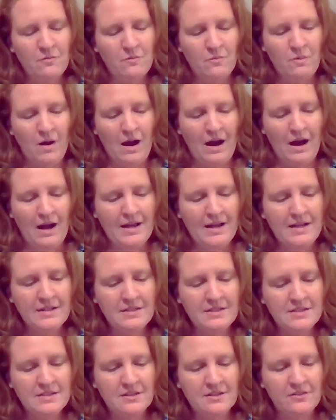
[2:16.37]
Why,
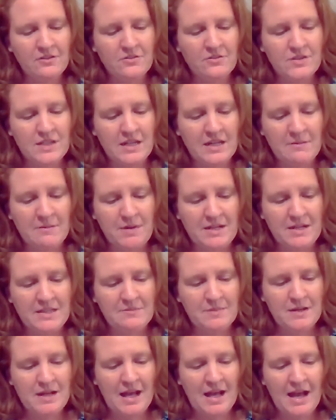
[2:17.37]
said Lucy in
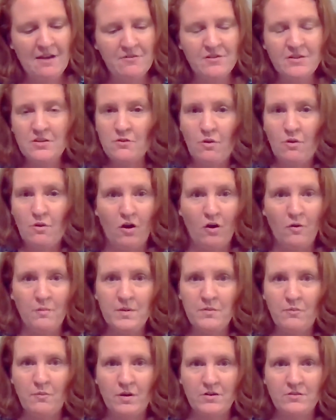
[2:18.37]
amazement, haven't you all
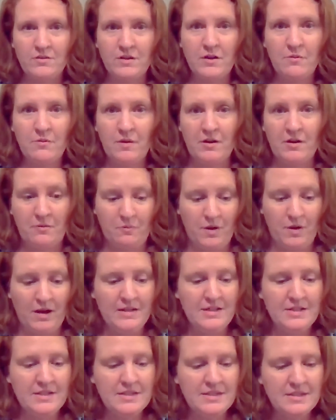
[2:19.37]
been wondering where I
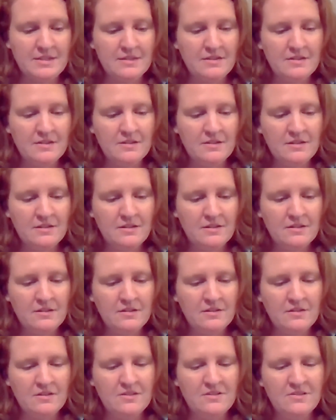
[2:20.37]
was?
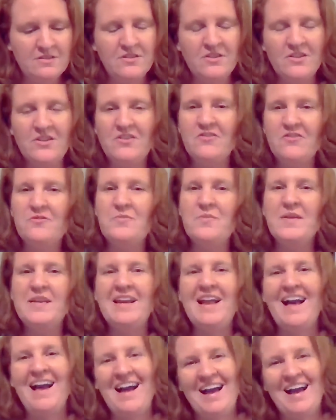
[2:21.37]
So you've
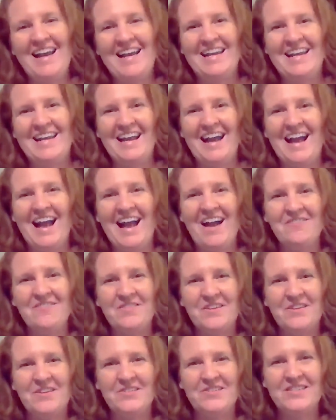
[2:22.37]
been hiding,
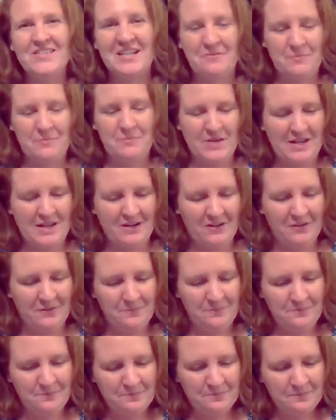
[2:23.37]
have you? Said
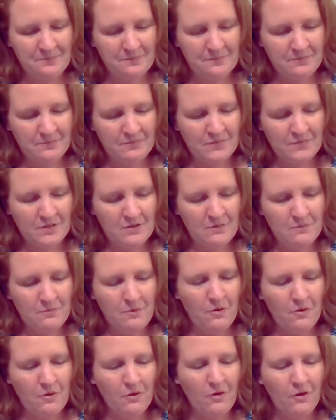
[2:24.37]
Peter.
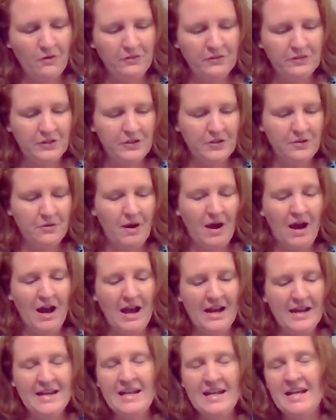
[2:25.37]
Poor old Lou,
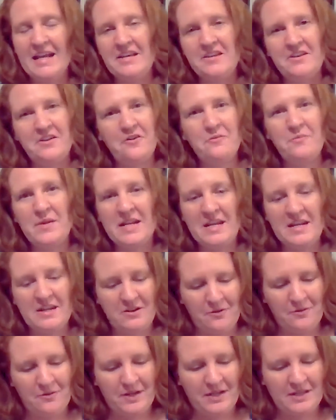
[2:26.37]
hiding and nobody
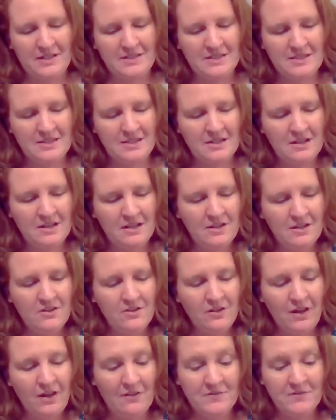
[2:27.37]
noticed.
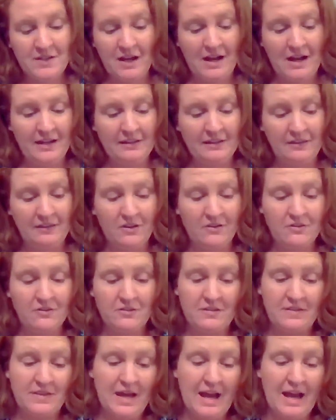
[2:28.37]
You'll have to hide longer
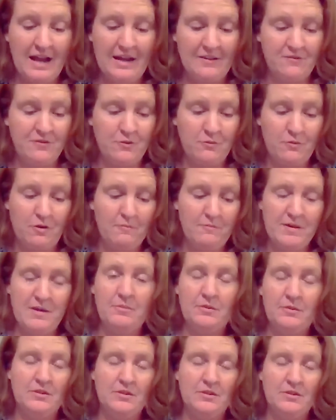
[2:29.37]
than that if you want
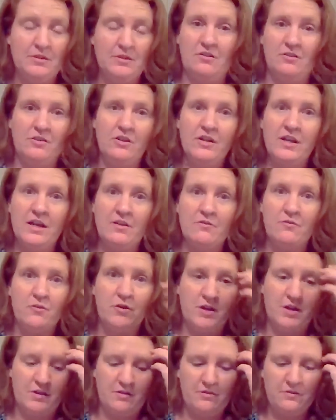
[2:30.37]
people to start looking
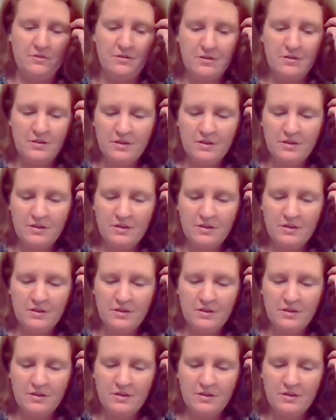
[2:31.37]
for you.